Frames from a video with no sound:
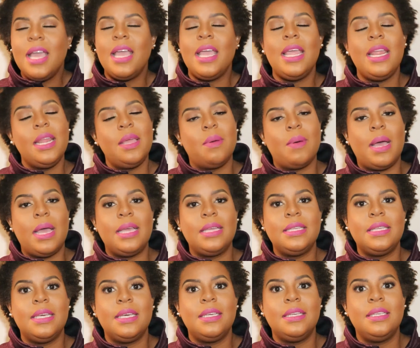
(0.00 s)

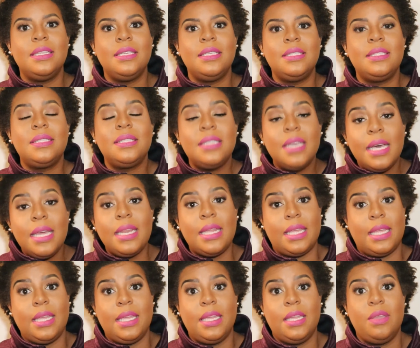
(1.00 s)
Anyway,
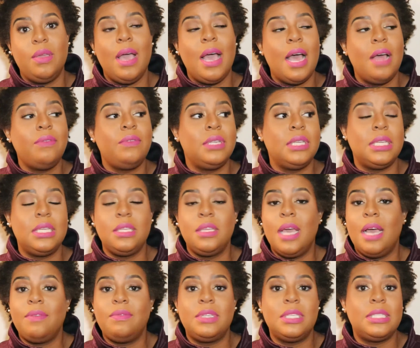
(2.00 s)
study. You have
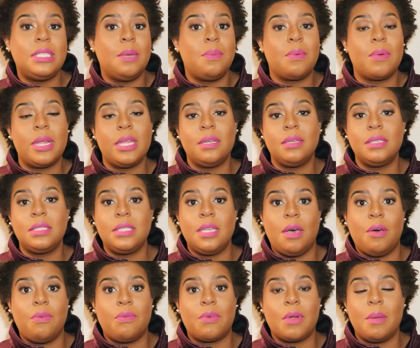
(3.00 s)
to separate
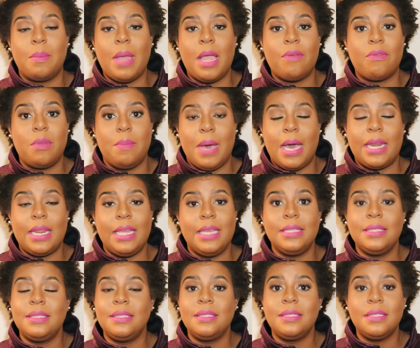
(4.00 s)
yourself from everybody
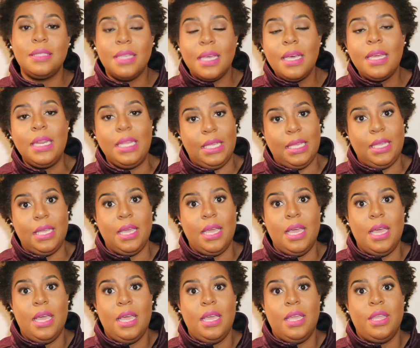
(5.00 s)
and study.
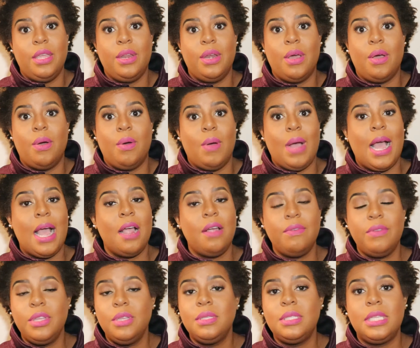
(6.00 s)
You know,
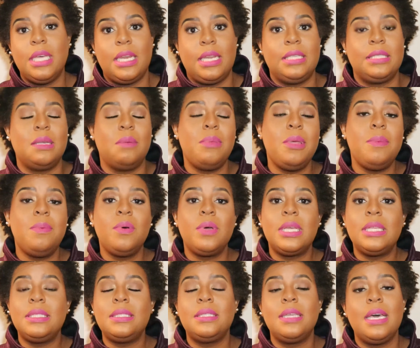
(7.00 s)
however you study. Some people
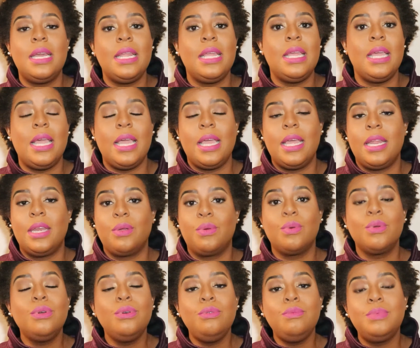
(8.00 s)
can study in
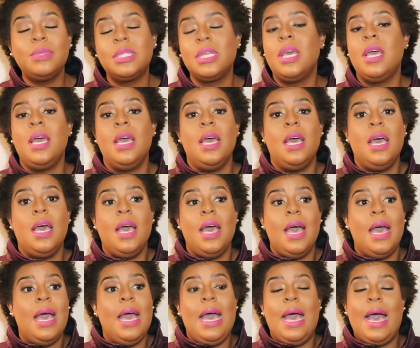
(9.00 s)
groups.
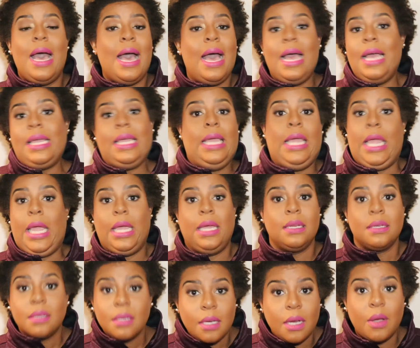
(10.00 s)
I
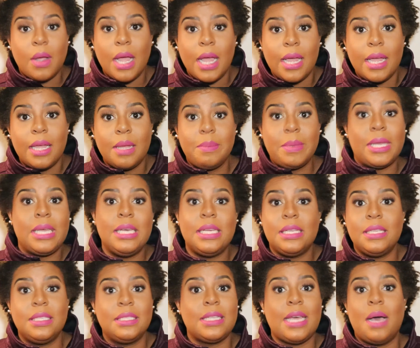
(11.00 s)
can't, okay?
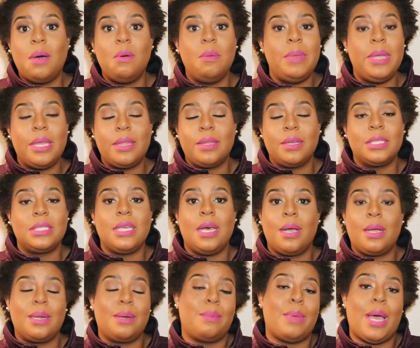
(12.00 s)
Because I will be in there
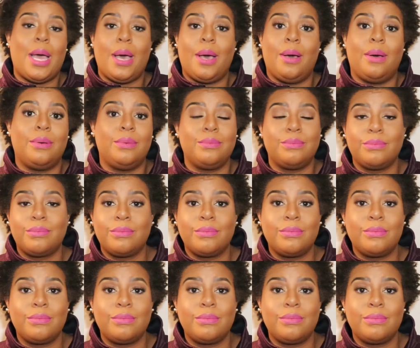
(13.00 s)
talking about